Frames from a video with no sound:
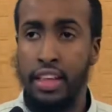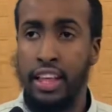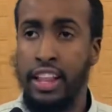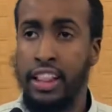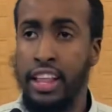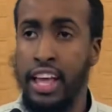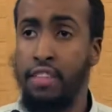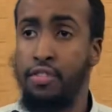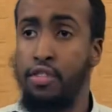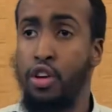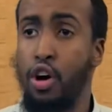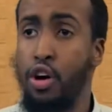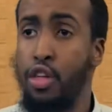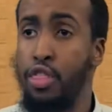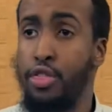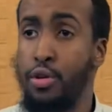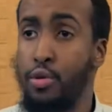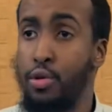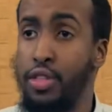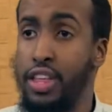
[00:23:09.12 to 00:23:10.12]
They've gone
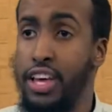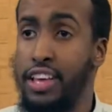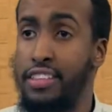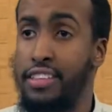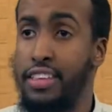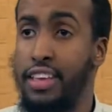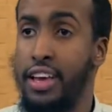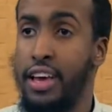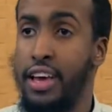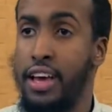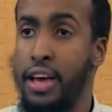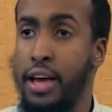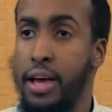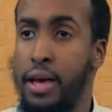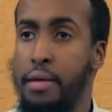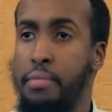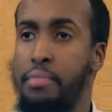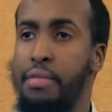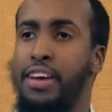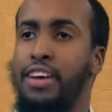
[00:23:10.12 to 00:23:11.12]
through this
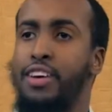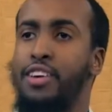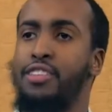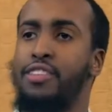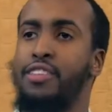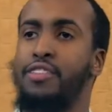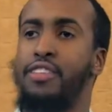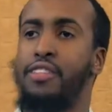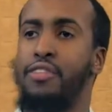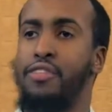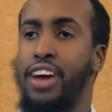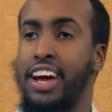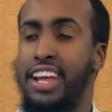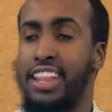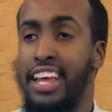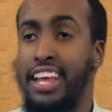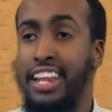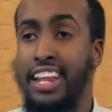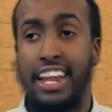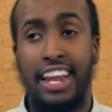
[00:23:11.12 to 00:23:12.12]
because of the fact
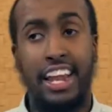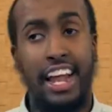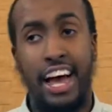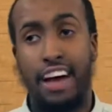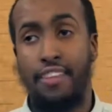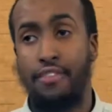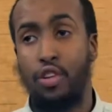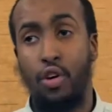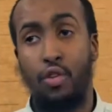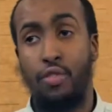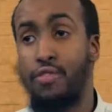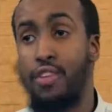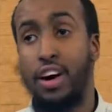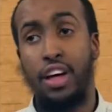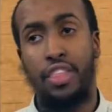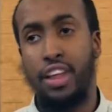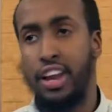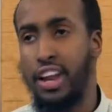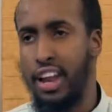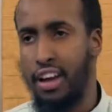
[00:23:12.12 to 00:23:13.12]
they didn't have no
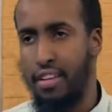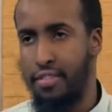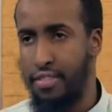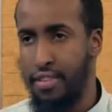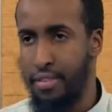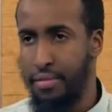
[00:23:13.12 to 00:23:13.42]
fatherly love.